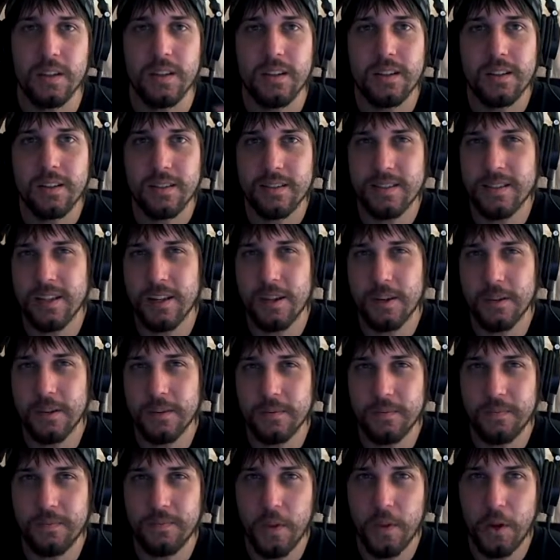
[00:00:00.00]

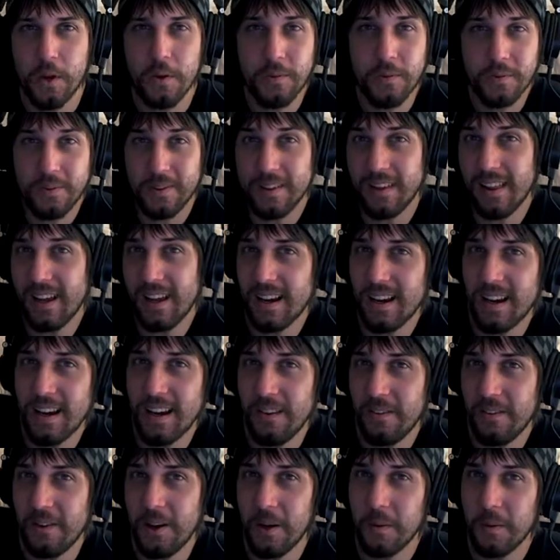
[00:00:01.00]
So hopefully that kind
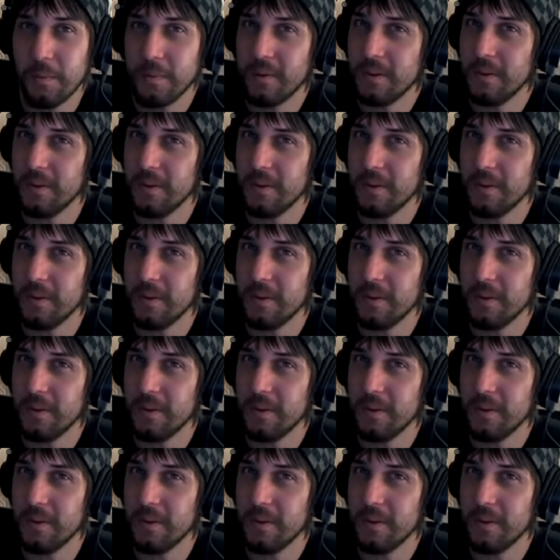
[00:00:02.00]
of helps you